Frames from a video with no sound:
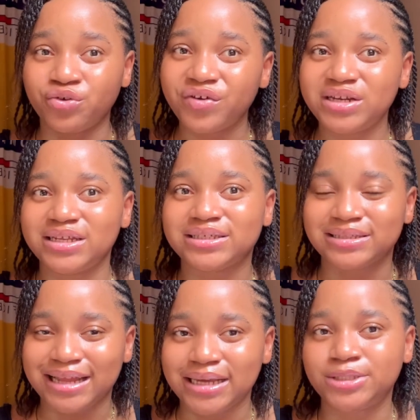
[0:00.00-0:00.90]
during this
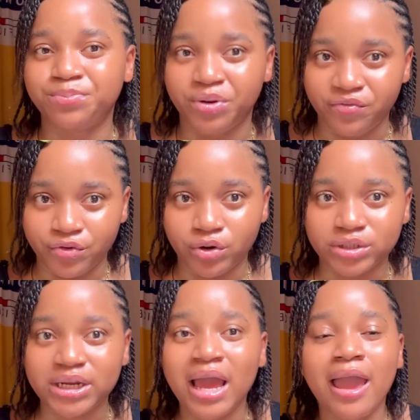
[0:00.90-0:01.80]
night
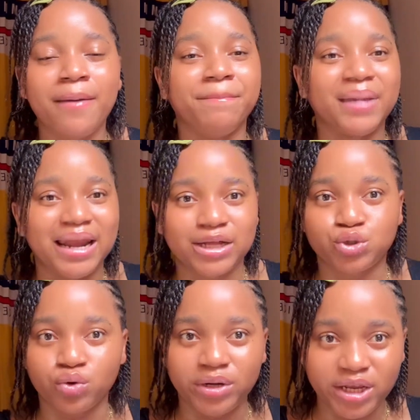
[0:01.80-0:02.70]
period
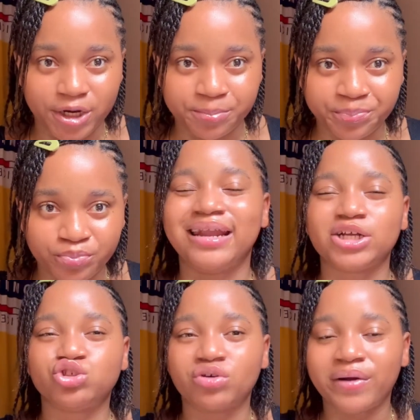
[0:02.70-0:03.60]
melatonin
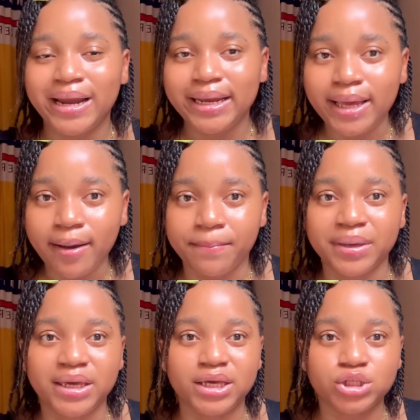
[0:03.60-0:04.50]
naturally
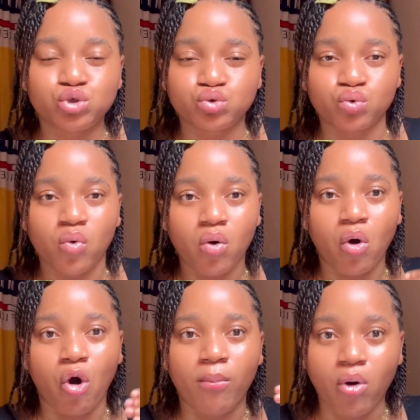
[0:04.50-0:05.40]
begin to
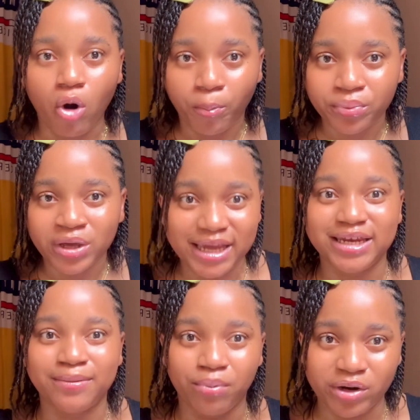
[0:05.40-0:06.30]
come up
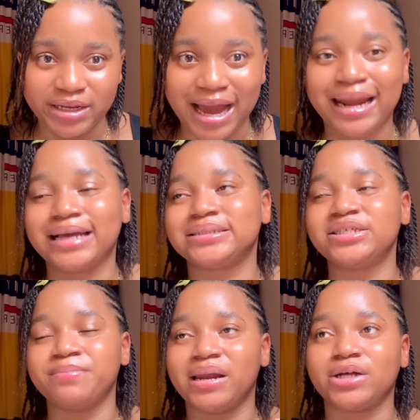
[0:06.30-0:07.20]
in the body. And as
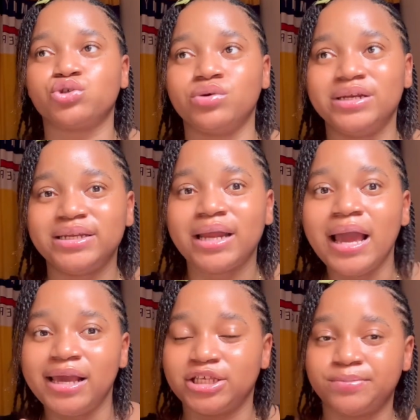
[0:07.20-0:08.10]
this melatonin
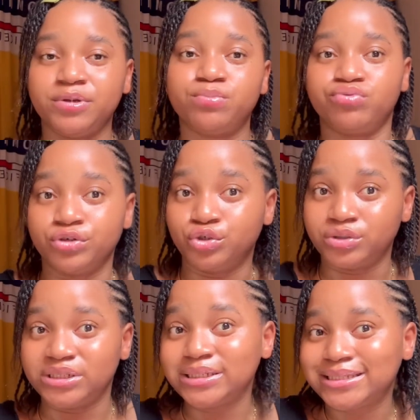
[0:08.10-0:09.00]
is being
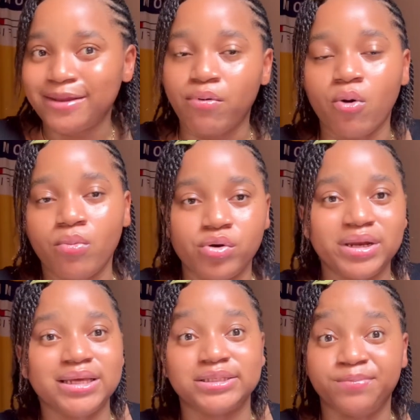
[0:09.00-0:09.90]
produced, this sleep
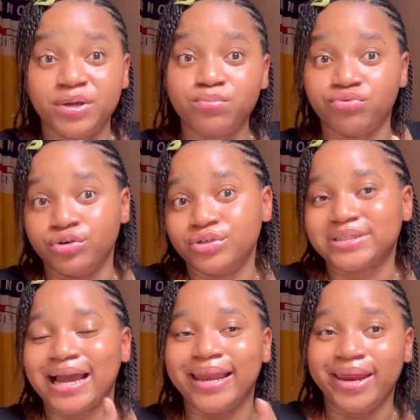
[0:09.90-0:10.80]
hormone is being
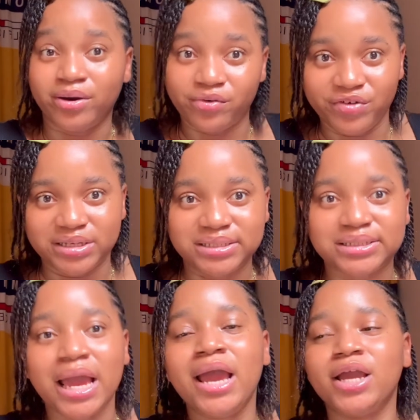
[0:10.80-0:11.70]
produced and
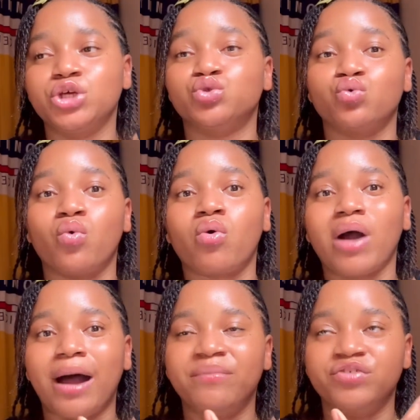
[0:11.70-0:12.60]
increased, it will
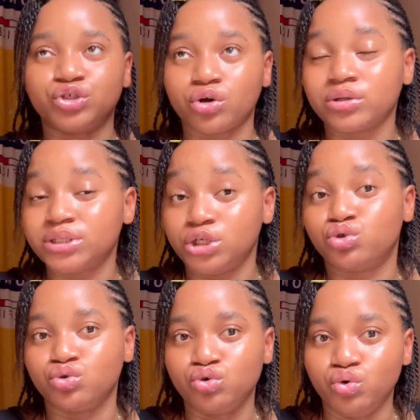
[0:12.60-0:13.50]
result
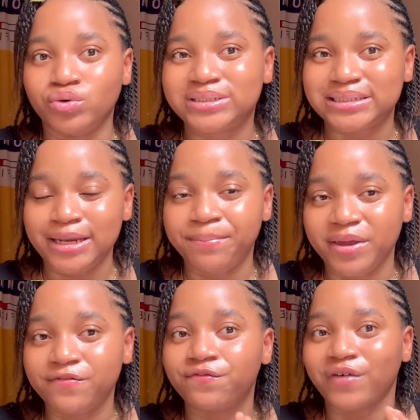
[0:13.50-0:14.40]
into you
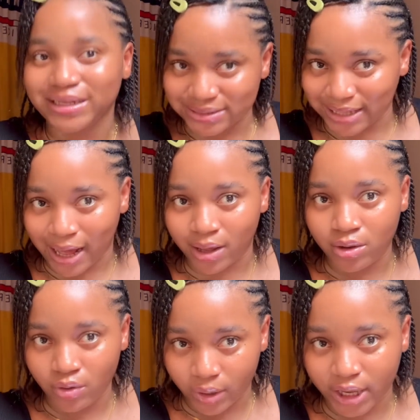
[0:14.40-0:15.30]
sleeping faster.
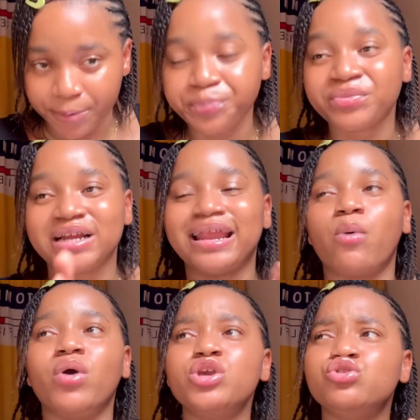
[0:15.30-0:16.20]
Okay,
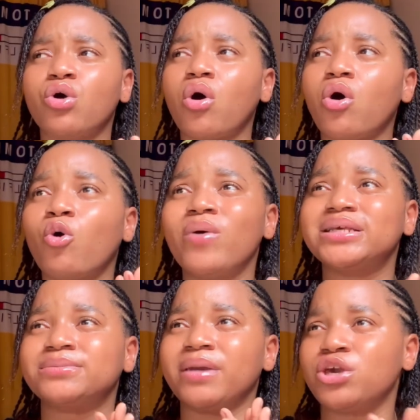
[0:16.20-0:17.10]
now when you're
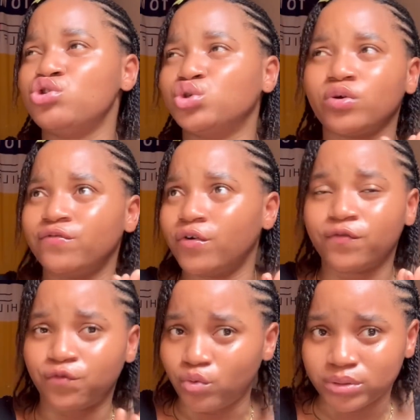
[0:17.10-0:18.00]
always making use of your
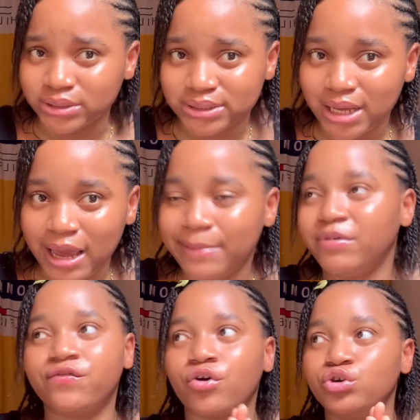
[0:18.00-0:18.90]
phones
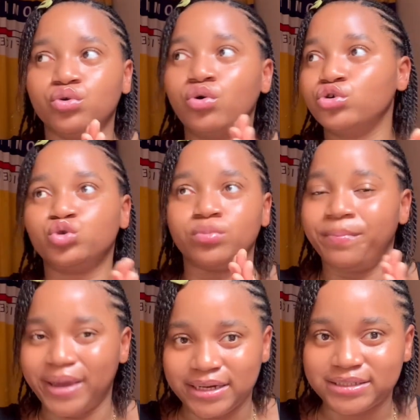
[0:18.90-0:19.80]
before you go to
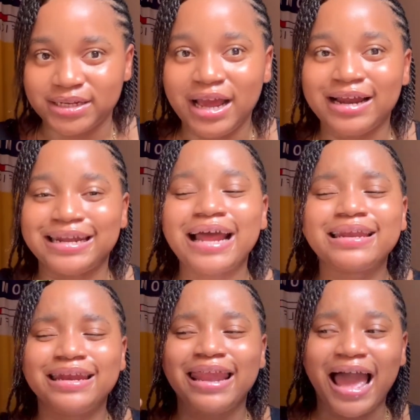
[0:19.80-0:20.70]
bed,
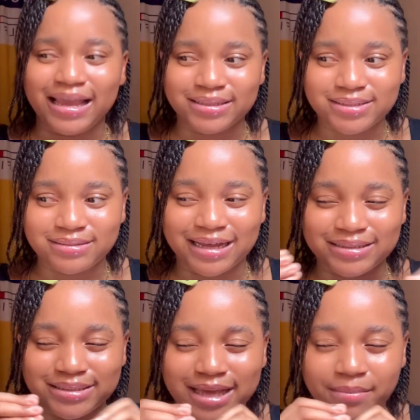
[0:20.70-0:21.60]
that light
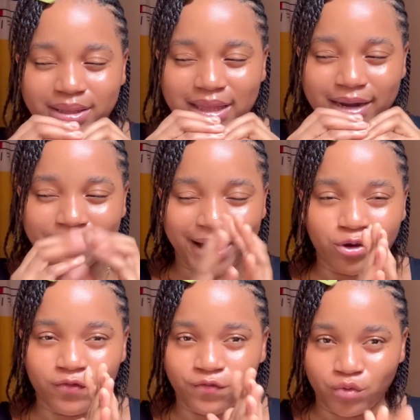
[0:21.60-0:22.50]
that is emitted by
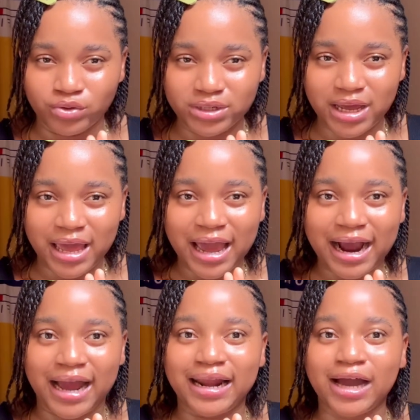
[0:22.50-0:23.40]
your phone
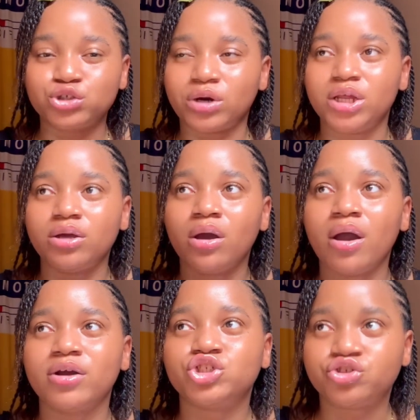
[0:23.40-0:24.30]
can actually
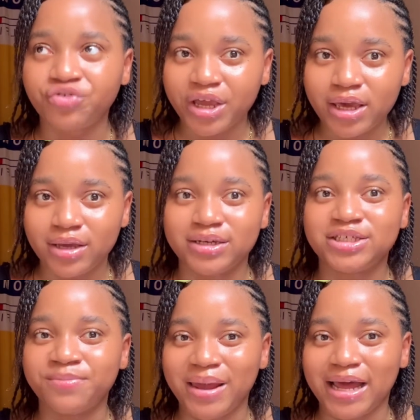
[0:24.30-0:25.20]
trick
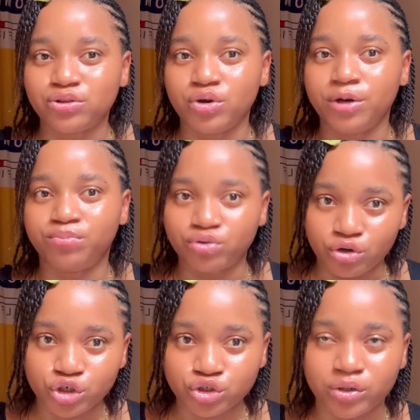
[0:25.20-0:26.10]
this melatonin
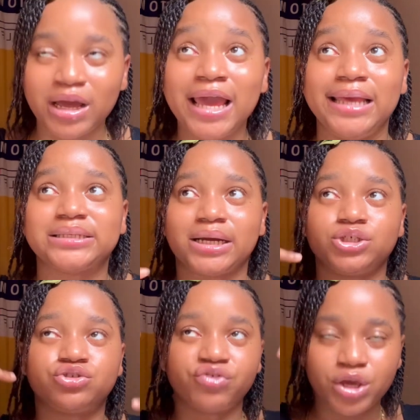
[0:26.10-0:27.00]
production. It
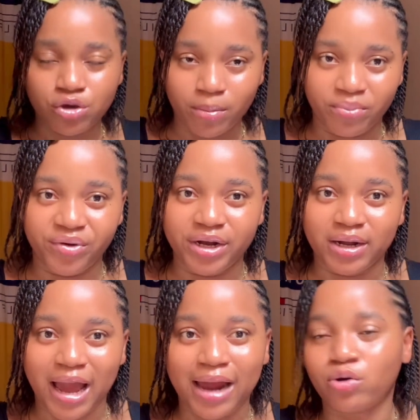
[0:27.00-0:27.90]
can trick your
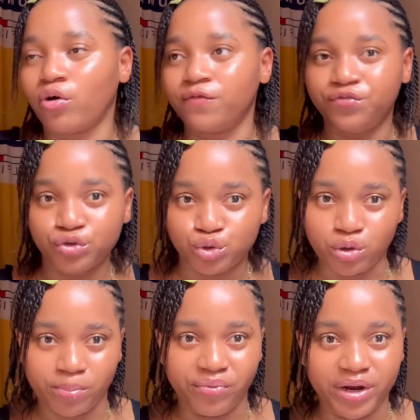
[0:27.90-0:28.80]
brain and confuse
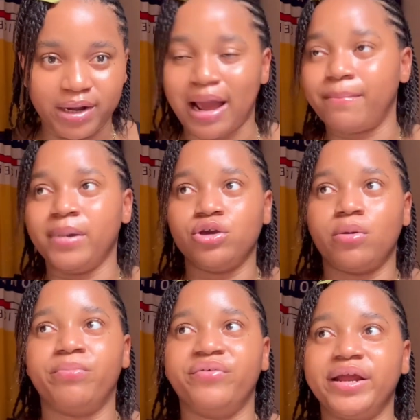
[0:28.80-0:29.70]
your brain and make
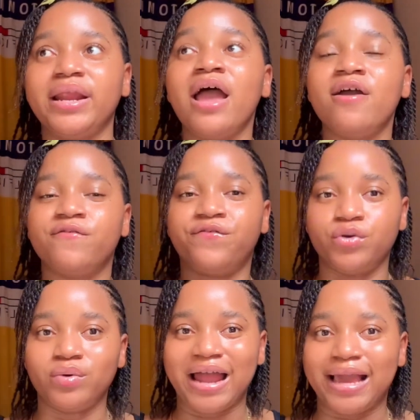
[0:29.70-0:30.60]
your brain
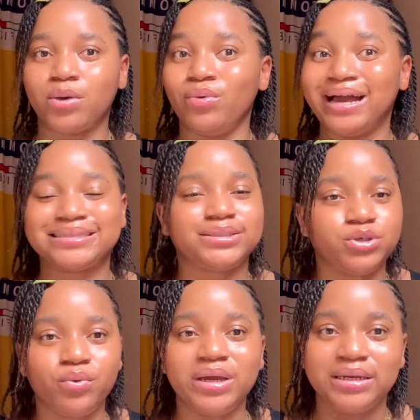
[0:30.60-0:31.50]
feel like we are
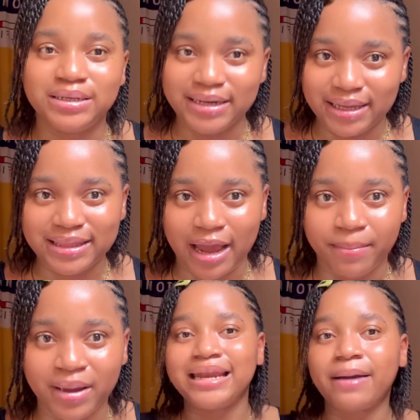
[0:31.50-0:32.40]
still in the
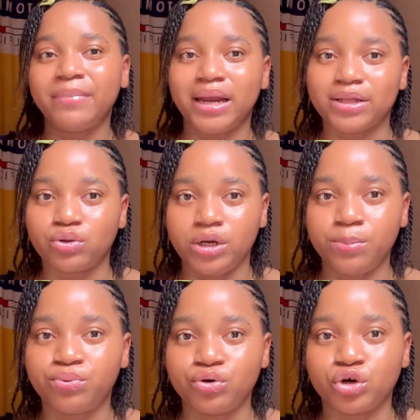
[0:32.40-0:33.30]
daytime. Then that
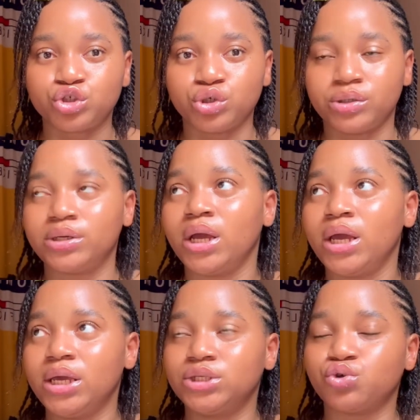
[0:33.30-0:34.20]
melatonin production
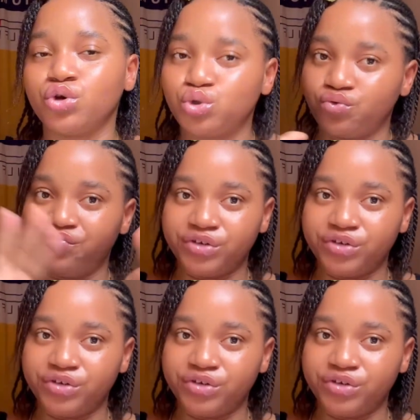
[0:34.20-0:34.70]
is going to